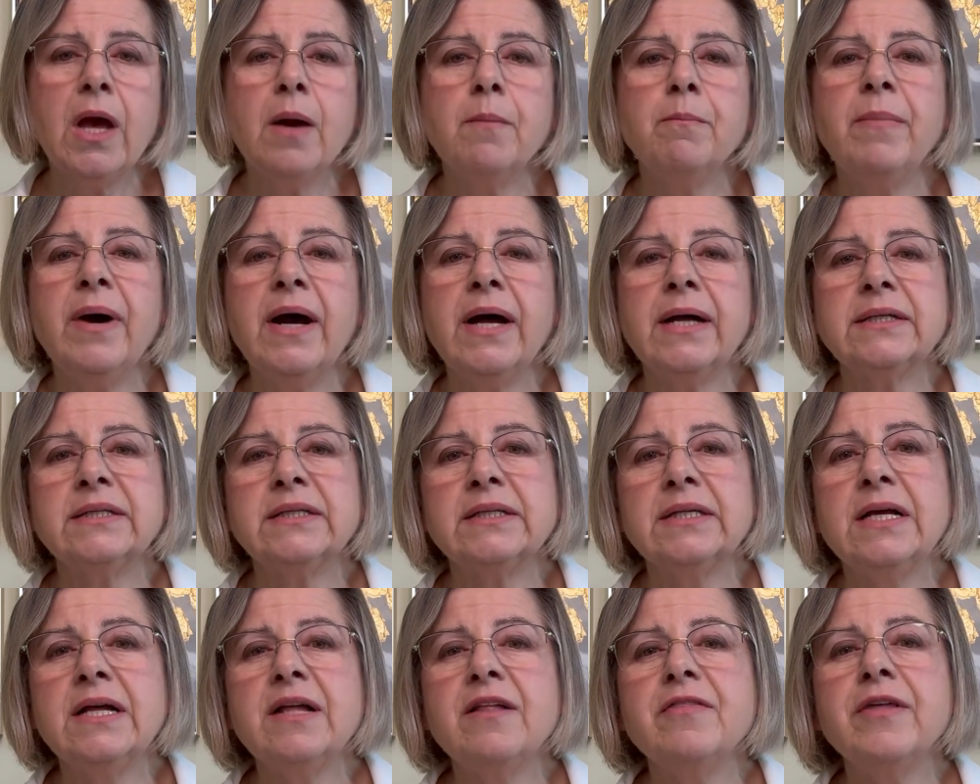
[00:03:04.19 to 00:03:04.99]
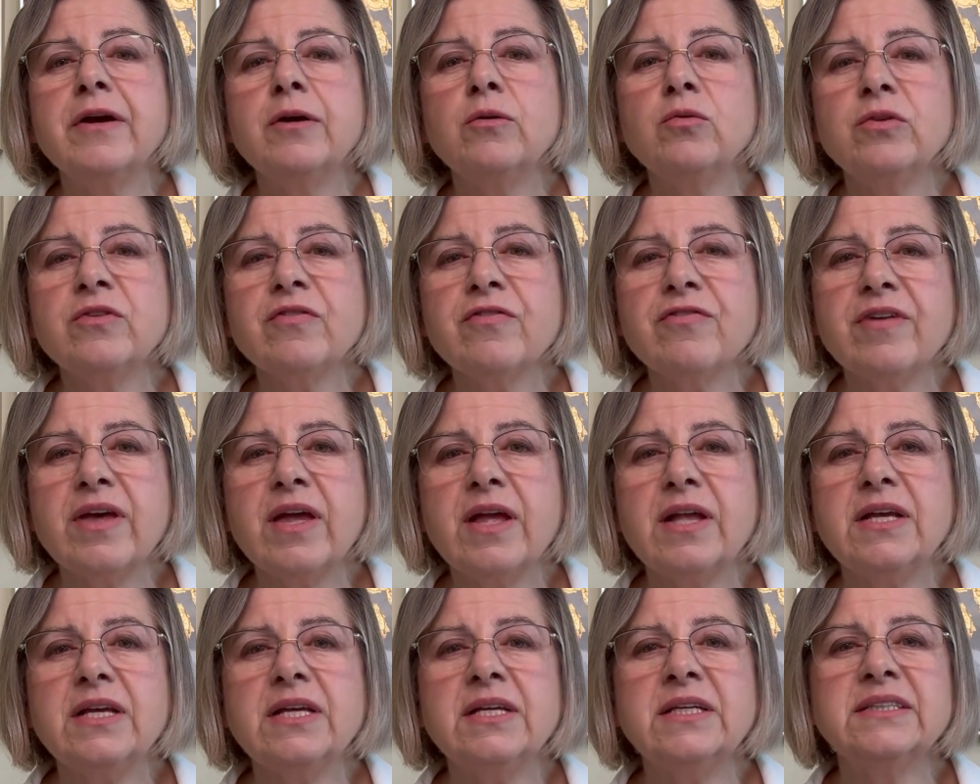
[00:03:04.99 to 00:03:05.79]
But the good
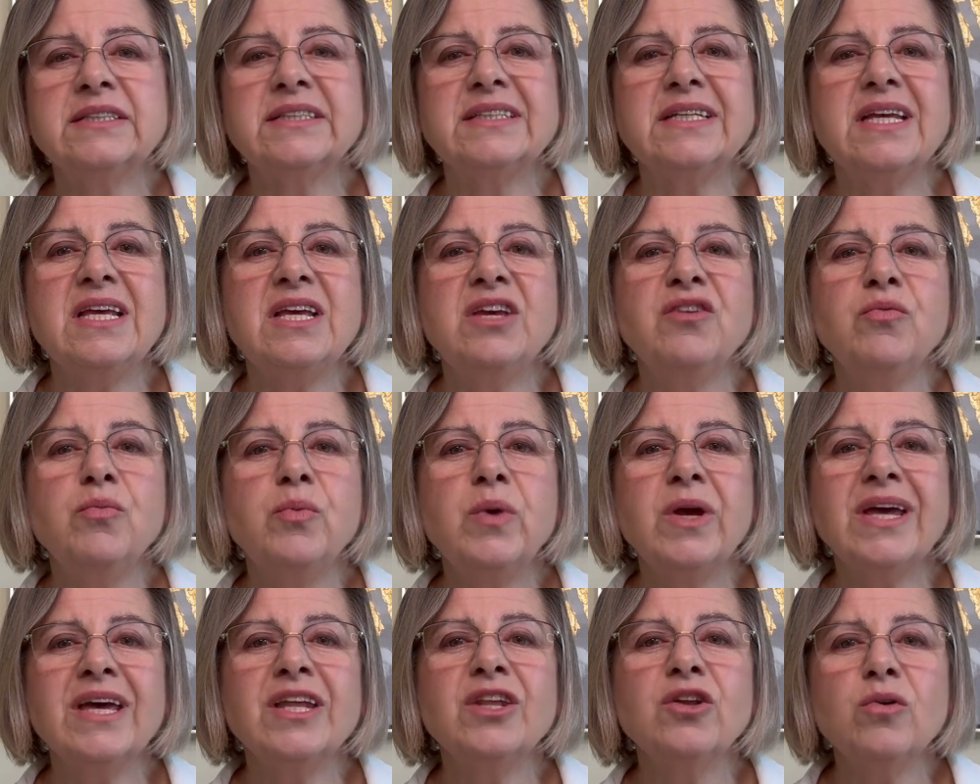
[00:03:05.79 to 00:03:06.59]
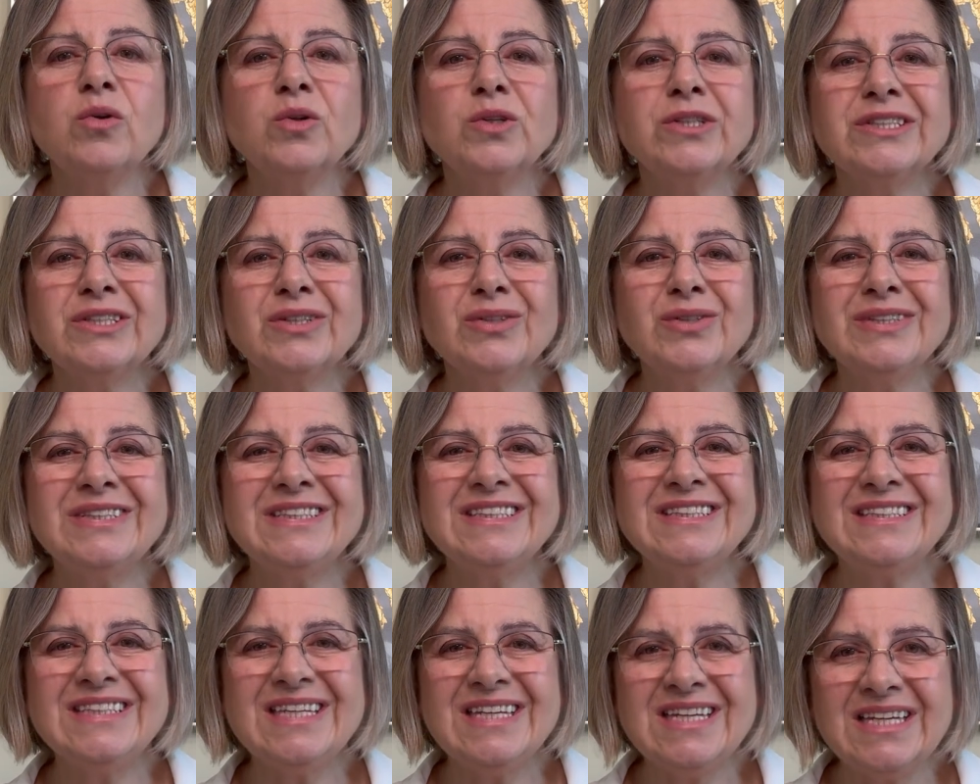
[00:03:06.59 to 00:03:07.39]
thing is if we can also
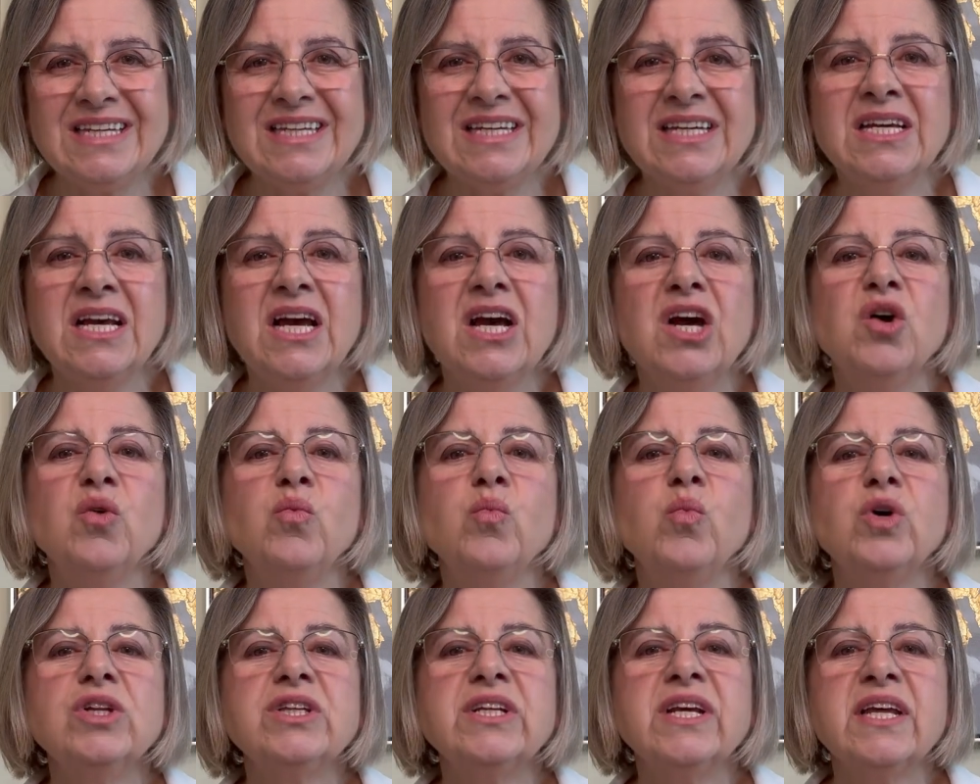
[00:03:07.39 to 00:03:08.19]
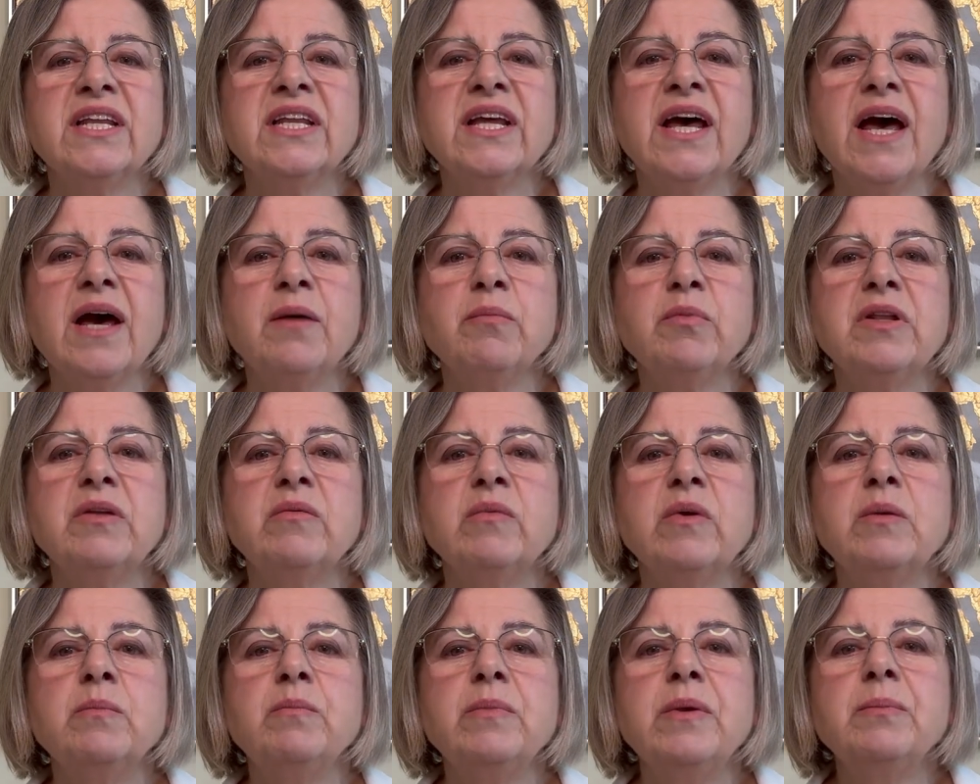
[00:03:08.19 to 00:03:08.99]
see what can happen
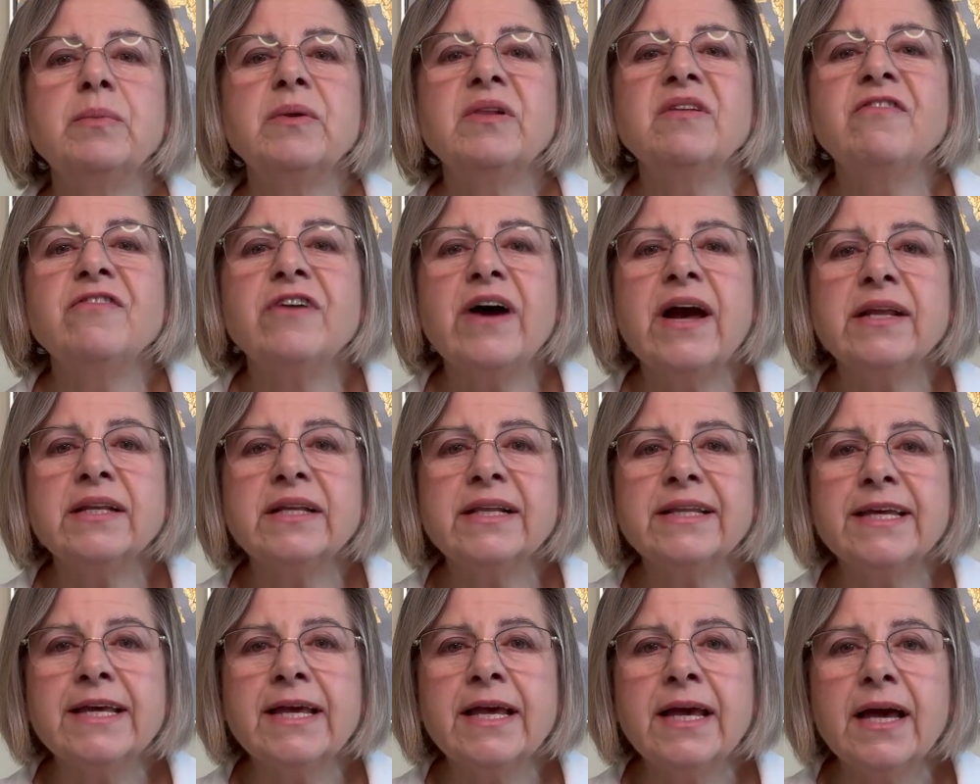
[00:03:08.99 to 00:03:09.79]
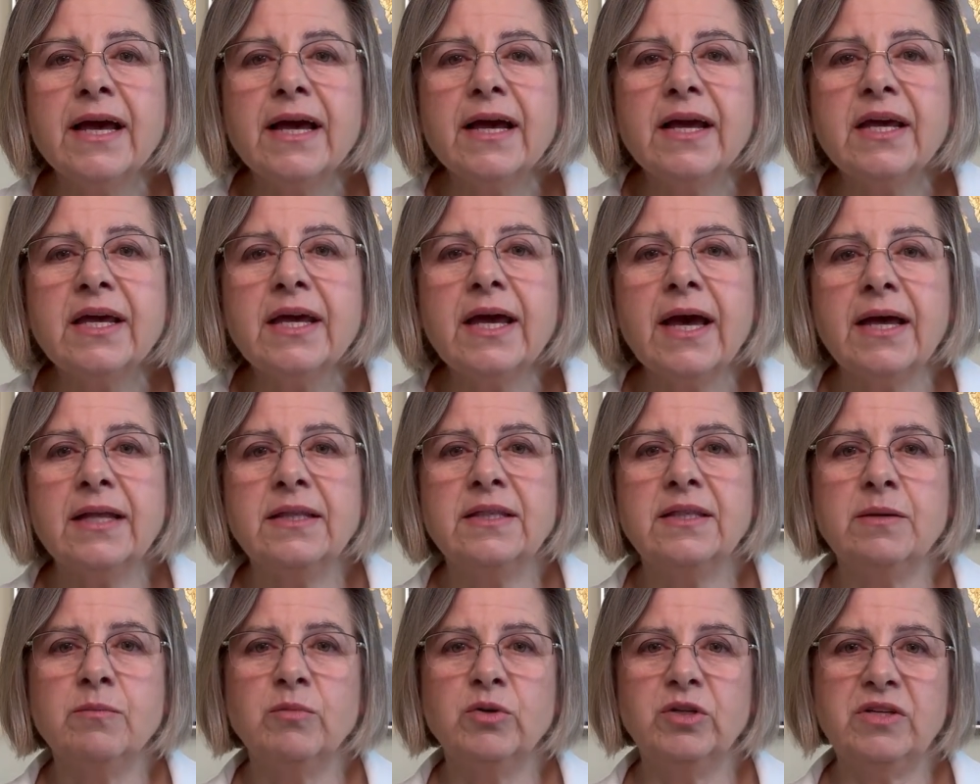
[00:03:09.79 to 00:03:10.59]
when people finally get
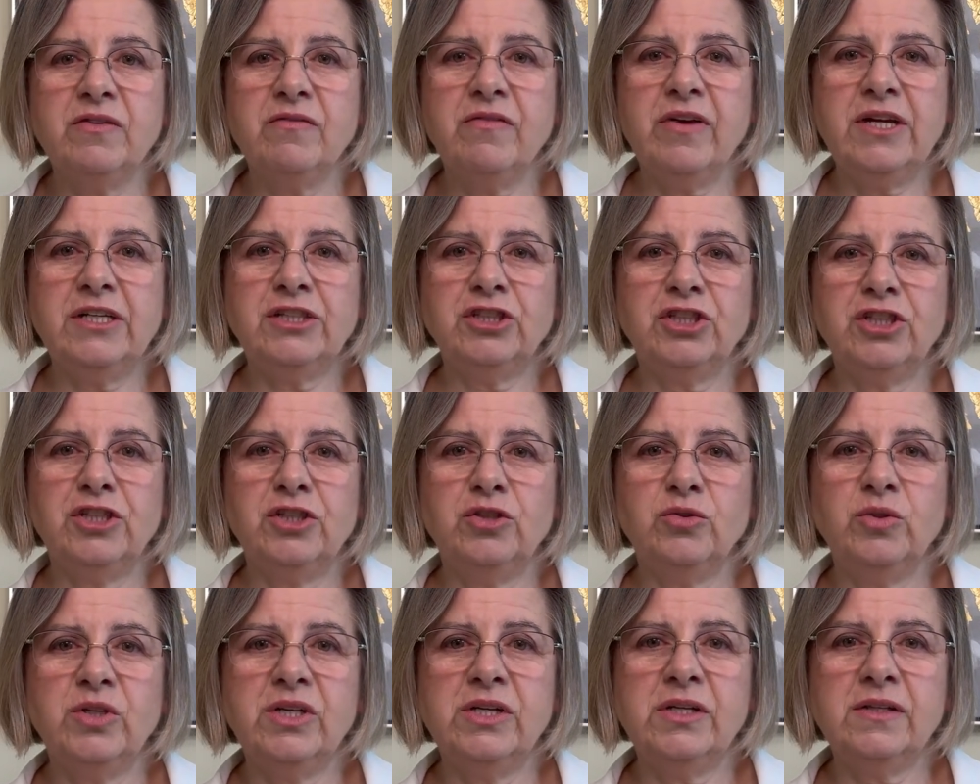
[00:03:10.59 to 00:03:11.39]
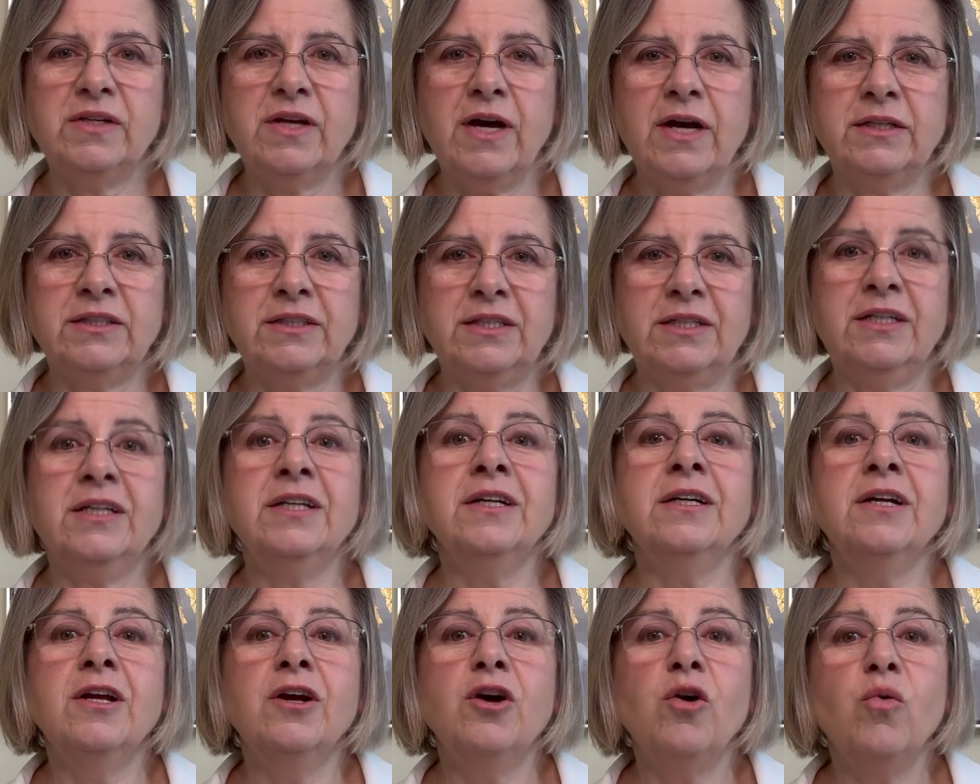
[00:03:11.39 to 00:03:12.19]
the motivation to declutter,
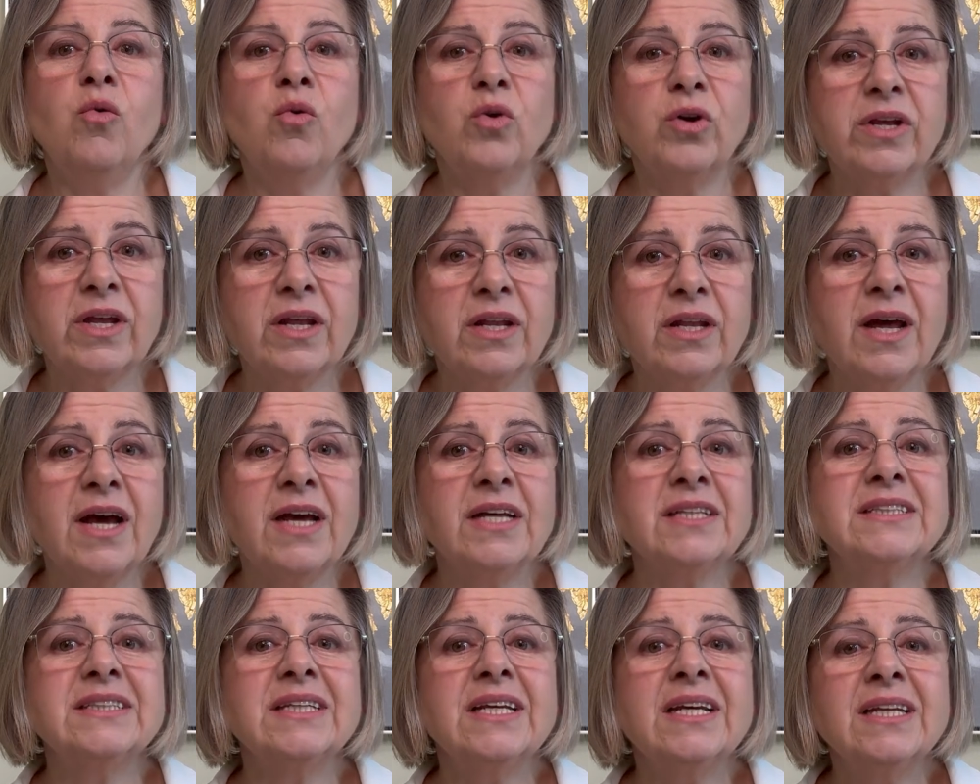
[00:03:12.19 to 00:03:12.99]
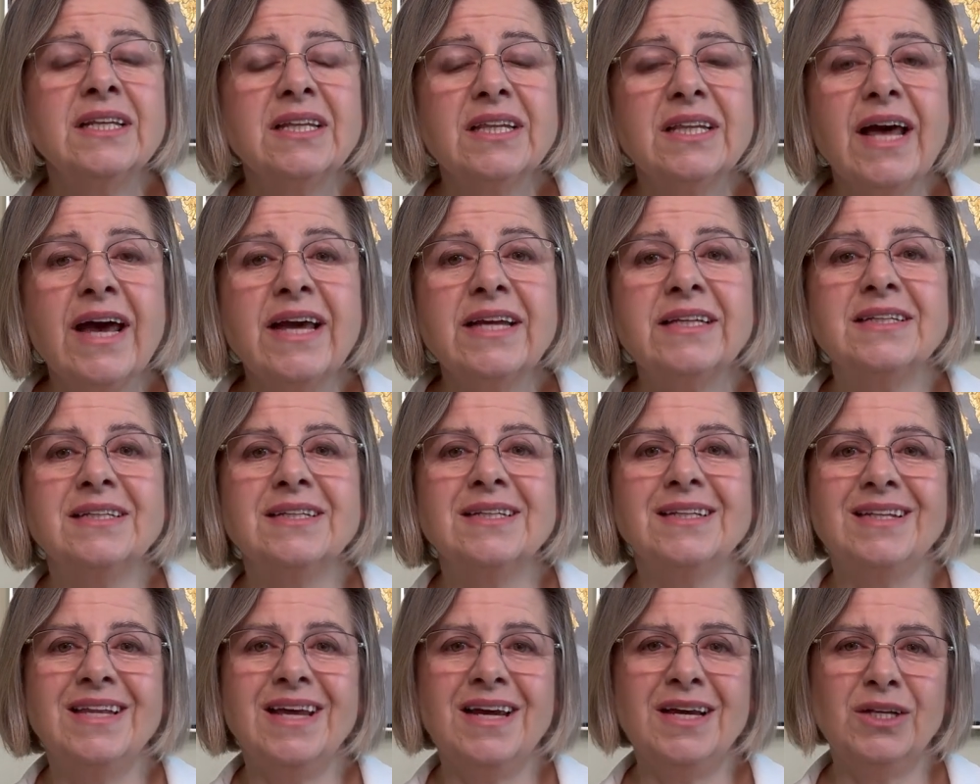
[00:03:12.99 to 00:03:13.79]
organize, and
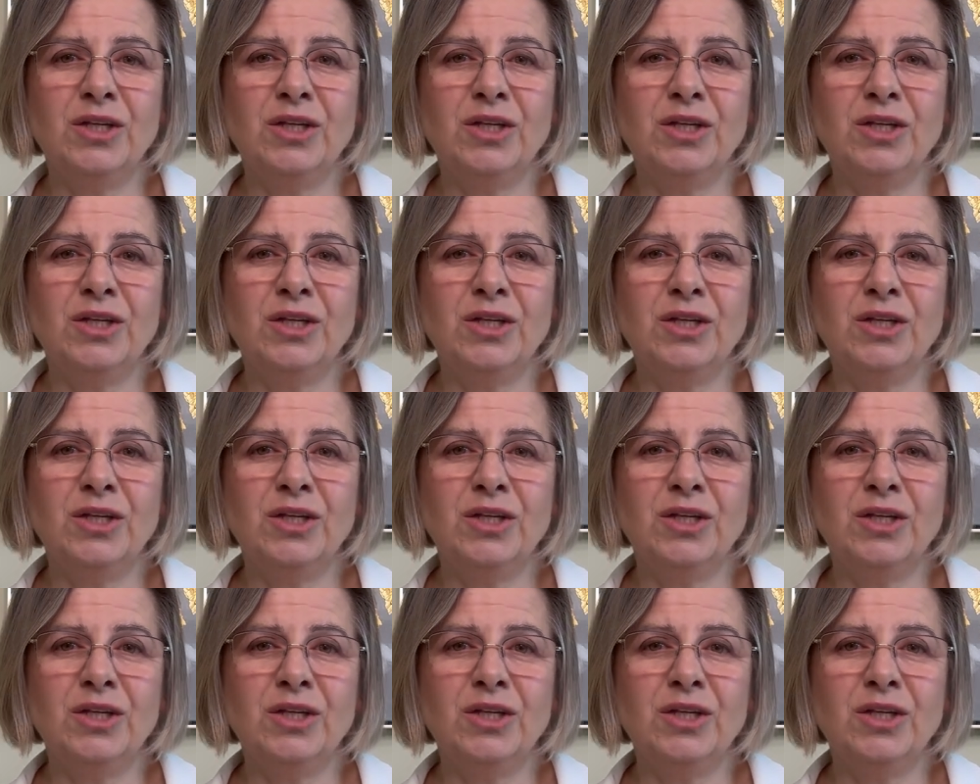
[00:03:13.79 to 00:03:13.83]
lighten their